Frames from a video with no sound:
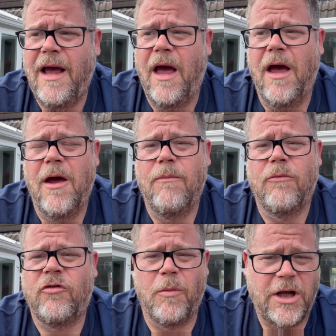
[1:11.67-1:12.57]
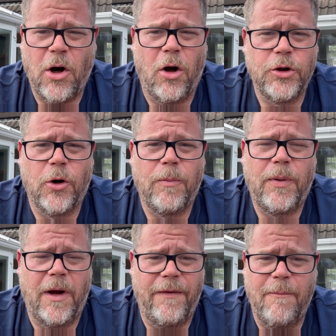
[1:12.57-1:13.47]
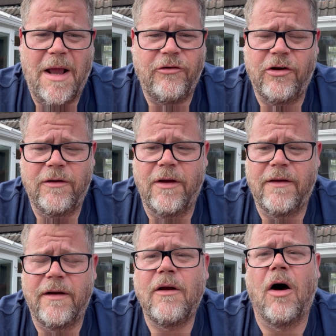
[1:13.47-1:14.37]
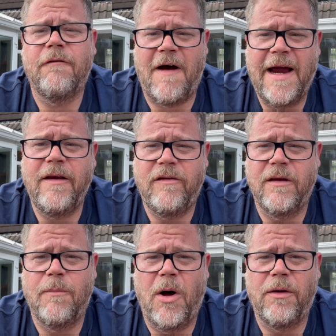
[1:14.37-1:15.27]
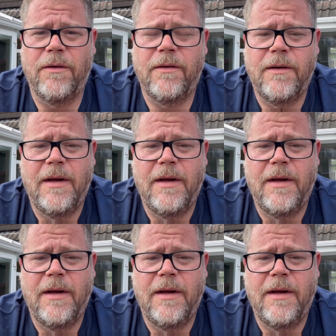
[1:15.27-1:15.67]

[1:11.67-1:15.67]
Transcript: somebody called up and they mentioned that they'd got fines in the pond.